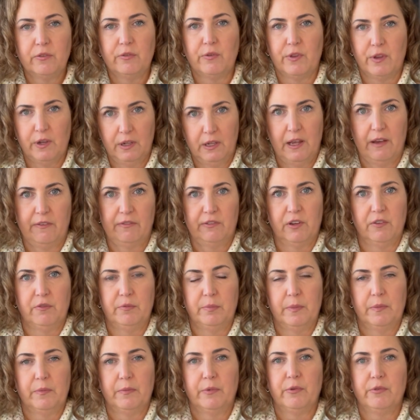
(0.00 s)
for
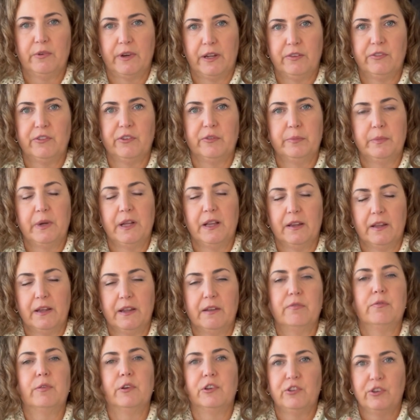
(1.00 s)
the rest of my
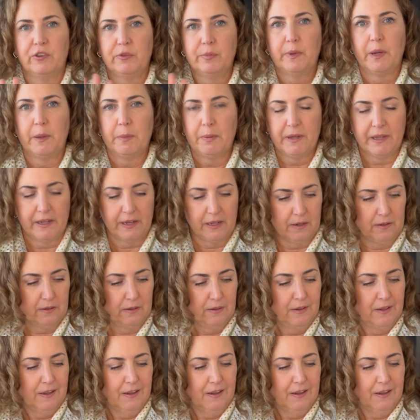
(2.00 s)
life, which is my plan.